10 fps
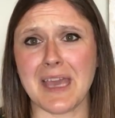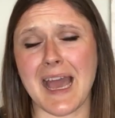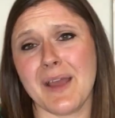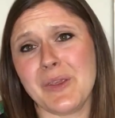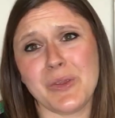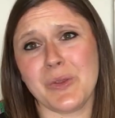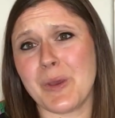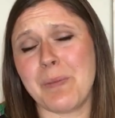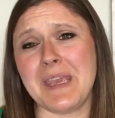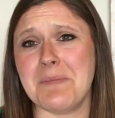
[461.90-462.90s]
uh,
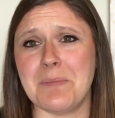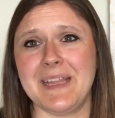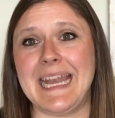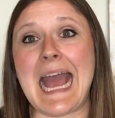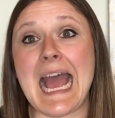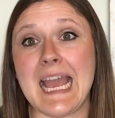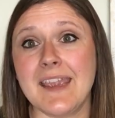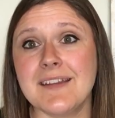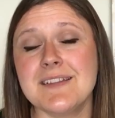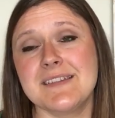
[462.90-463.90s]
a payment plan. I
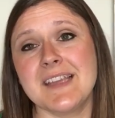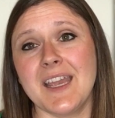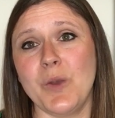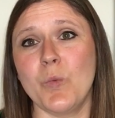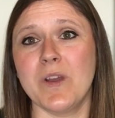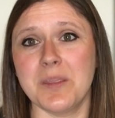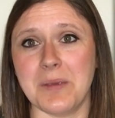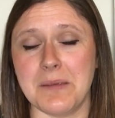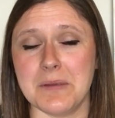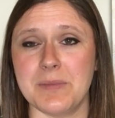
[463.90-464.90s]
could decide what the
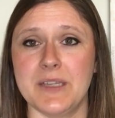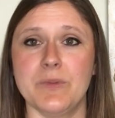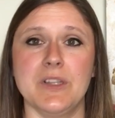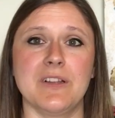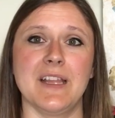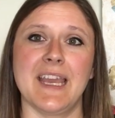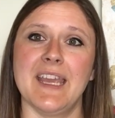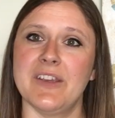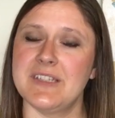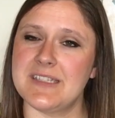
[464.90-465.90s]
payment plan would look like.
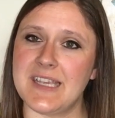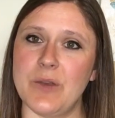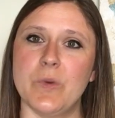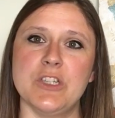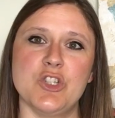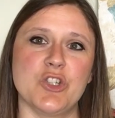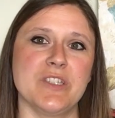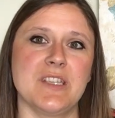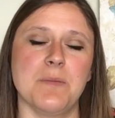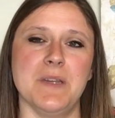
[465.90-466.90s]
I could decide what
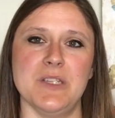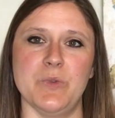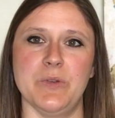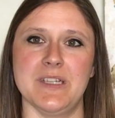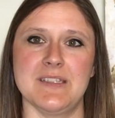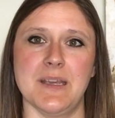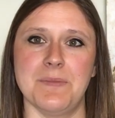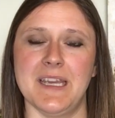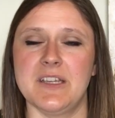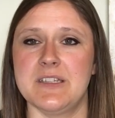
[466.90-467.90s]
insurance companies we would
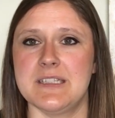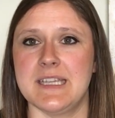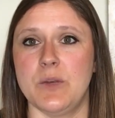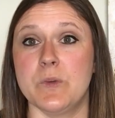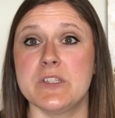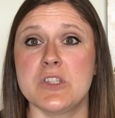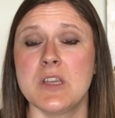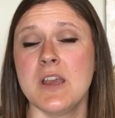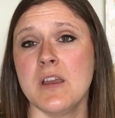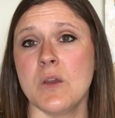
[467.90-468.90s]
accept. I could decide what's
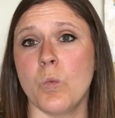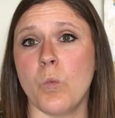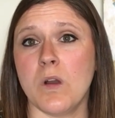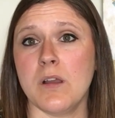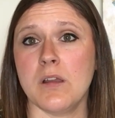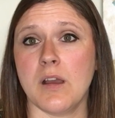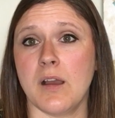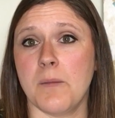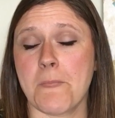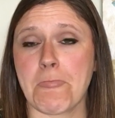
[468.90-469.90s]
what
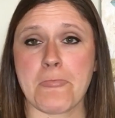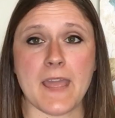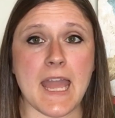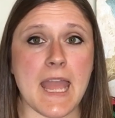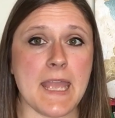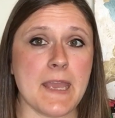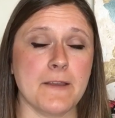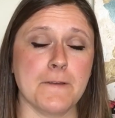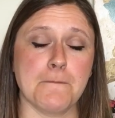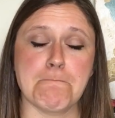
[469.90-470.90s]
um,
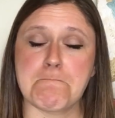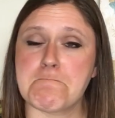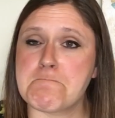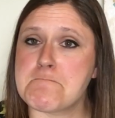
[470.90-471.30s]
um